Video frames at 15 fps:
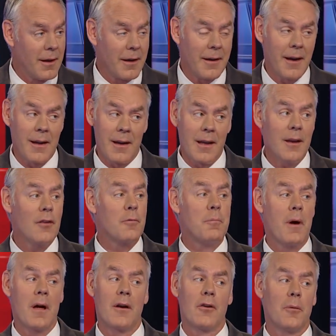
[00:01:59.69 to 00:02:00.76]
Again, it is
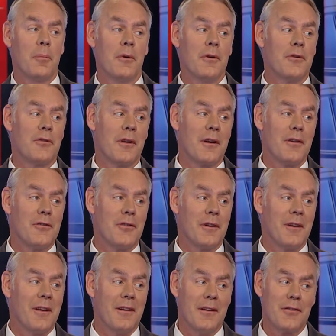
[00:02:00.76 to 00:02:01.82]
better to produce
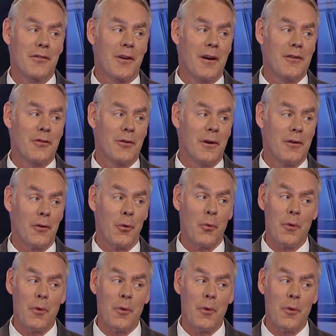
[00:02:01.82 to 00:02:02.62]
energy in this country under